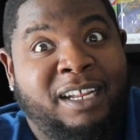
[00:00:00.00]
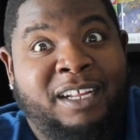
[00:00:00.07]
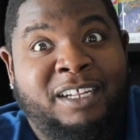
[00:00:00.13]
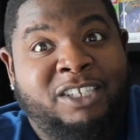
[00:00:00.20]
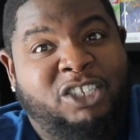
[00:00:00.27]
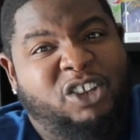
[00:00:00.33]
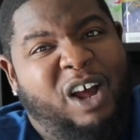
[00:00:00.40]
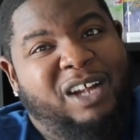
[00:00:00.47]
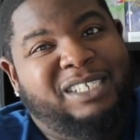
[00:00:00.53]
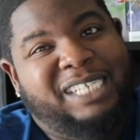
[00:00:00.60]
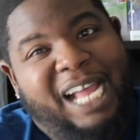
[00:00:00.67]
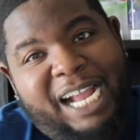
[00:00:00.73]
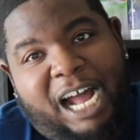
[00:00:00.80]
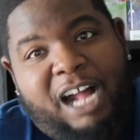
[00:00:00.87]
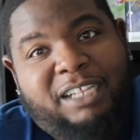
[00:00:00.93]
So I was
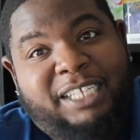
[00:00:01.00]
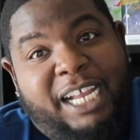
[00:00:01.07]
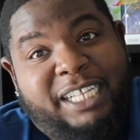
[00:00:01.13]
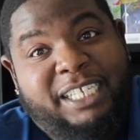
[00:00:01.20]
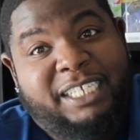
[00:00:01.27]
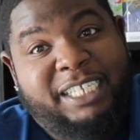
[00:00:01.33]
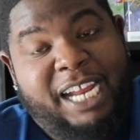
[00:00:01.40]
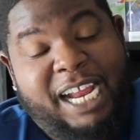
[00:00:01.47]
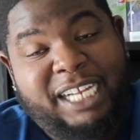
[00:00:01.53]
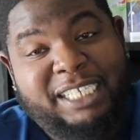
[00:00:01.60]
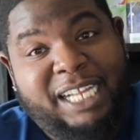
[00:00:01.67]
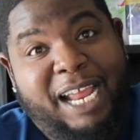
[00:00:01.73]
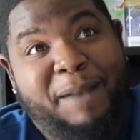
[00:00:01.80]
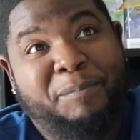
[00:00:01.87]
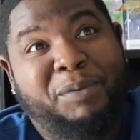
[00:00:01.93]
like, I'll take the
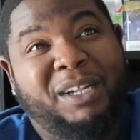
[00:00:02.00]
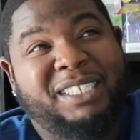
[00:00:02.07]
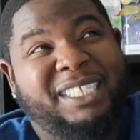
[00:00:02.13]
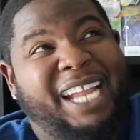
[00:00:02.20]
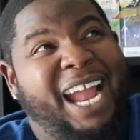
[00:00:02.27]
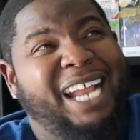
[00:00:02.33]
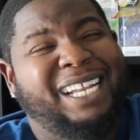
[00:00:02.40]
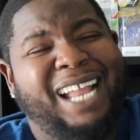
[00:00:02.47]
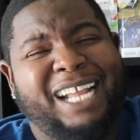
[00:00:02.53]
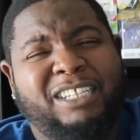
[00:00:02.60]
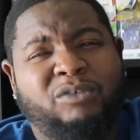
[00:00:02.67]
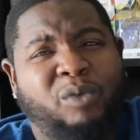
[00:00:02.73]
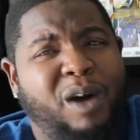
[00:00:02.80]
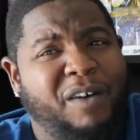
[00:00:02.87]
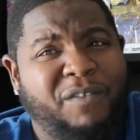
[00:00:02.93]
chance, and plus they had like
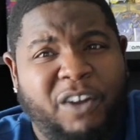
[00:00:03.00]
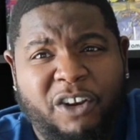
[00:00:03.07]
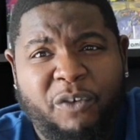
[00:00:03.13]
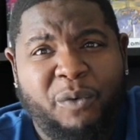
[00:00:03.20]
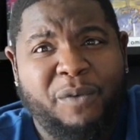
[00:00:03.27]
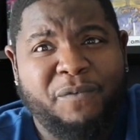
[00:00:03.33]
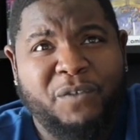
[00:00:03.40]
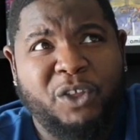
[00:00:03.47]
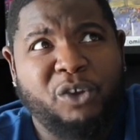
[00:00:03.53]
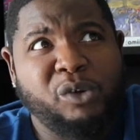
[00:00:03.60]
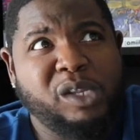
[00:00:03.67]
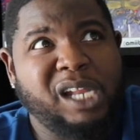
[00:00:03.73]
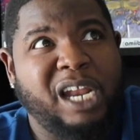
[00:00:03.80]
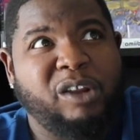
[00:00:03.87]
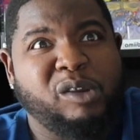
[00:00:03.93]
1,200
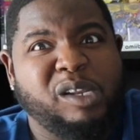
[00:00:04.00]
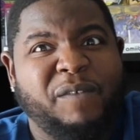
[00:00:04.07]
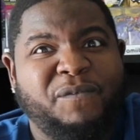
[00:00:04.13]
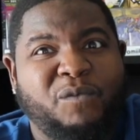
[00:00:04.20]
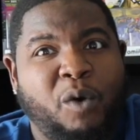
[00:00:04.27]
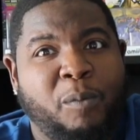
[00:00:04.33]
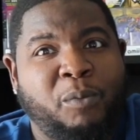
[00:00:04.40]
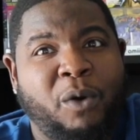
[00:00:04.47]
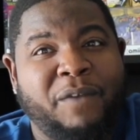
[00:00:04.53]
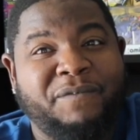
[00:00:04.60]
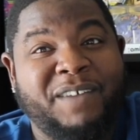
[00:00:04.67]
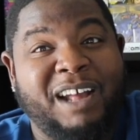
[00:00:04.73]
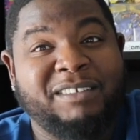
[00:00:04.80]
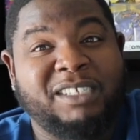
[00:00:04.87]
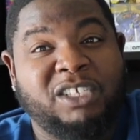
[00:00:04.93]
reviews, and it was a
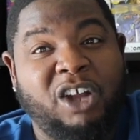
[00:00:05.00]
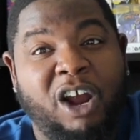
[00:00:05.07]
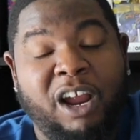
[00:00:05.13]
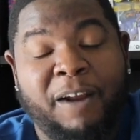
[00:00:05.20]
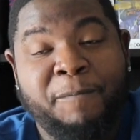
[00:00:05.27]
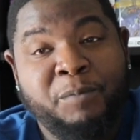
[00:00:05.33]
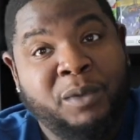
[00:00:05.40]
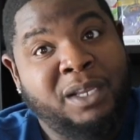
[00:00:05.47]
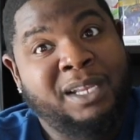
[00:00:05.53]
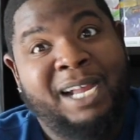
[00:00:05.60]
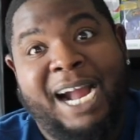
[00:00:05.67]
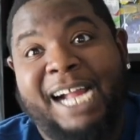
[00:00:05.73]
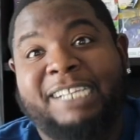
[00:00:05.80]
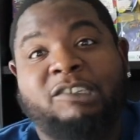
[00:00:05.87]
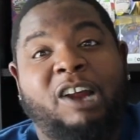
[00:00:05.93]
4.5 star.
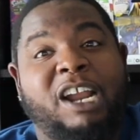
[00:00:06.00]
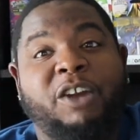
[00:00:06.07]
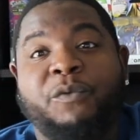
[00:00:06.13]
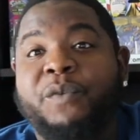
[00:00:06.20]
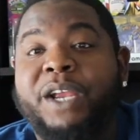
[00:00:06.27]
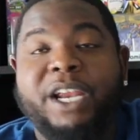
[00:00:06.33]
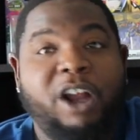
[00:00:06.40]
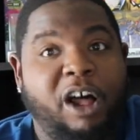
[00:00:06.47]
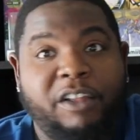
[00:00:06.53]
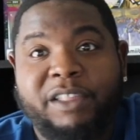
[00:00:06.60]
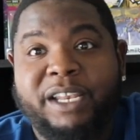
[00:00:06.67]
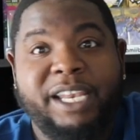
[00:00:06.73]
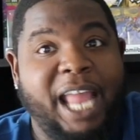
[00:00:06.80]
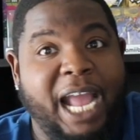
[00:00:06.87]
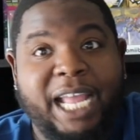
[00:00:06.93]
I tried to read all
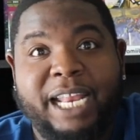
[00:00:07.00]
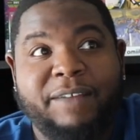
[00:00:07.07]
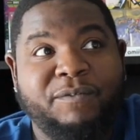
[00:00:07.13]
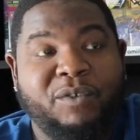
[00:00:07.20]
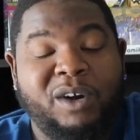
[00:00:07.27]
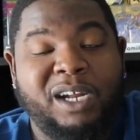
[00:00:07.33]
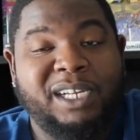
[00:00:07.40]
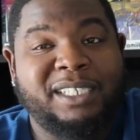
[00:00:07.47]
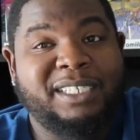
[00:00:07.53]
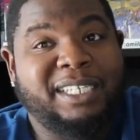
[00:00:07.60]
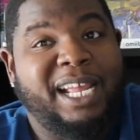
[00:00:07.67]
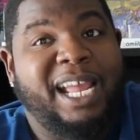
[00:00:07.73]
the negative ones,